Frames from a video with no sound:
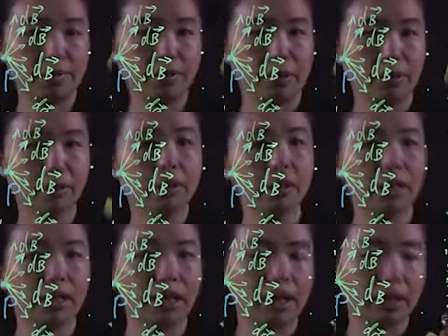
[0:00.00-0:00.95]
field,
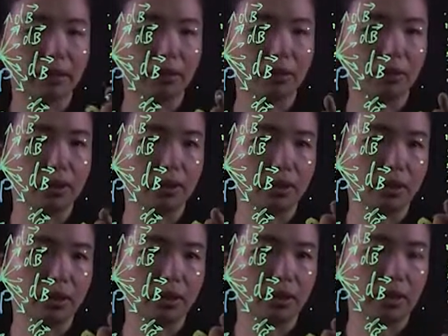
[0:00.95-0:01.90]
and toward
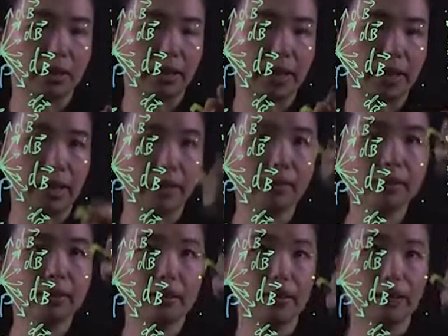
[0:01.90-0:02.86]
the
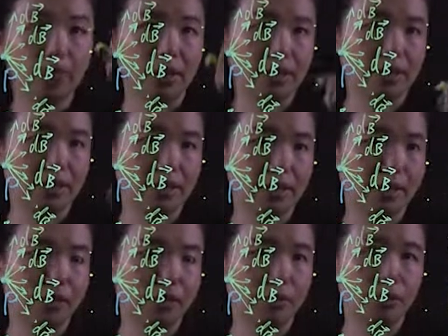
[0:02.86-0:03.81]
end we have less
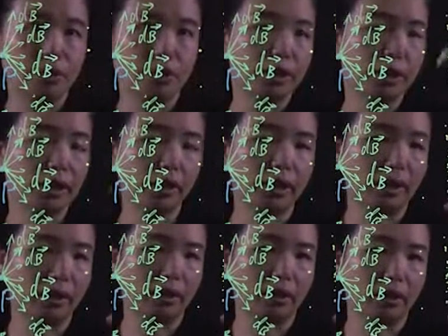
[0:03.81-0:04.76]
contribution
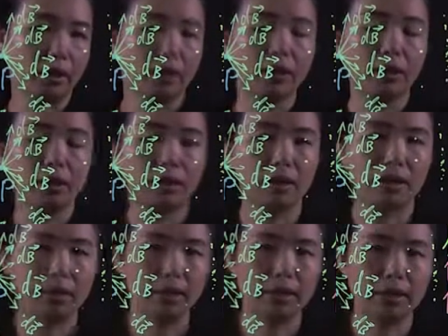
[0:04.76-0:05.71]
and
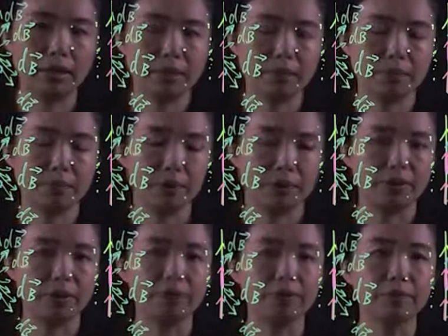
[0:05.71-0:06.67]
less B
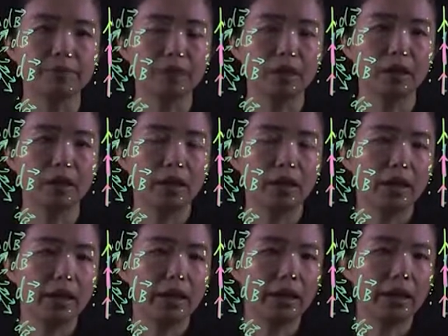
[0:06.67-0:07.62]
field.
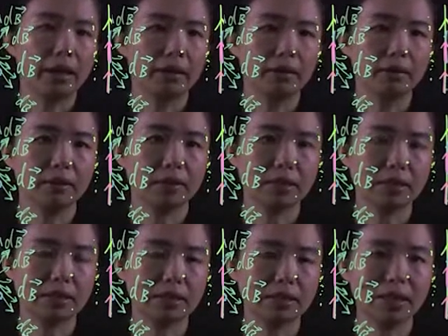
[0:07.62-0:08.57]
And
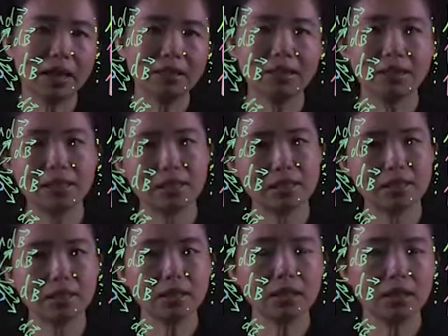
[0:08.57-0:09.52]
it's not
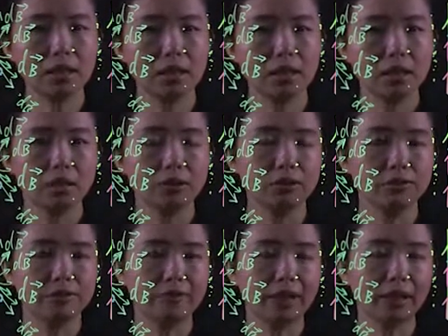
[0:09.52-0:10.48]
easy to
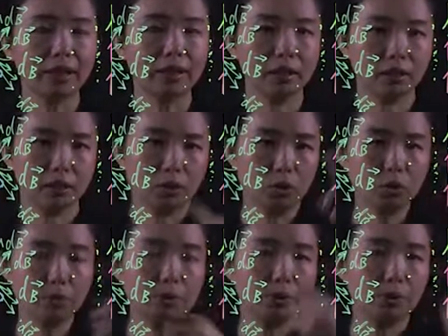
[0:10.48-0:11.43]
find a
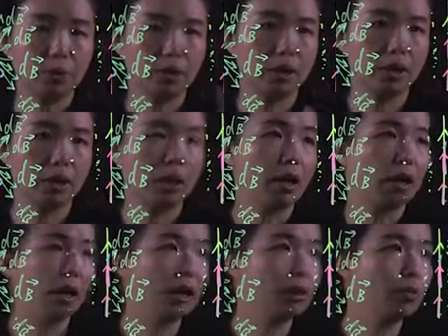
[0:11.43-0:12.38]
loop
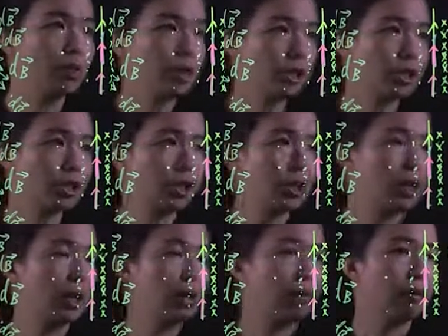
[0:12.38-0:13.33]
along which
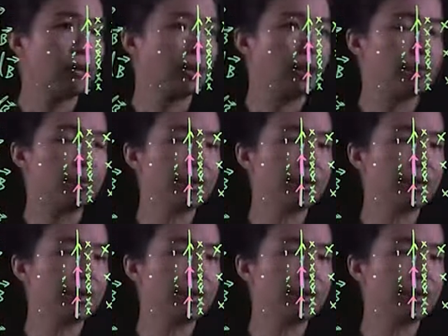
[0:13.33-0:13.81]
the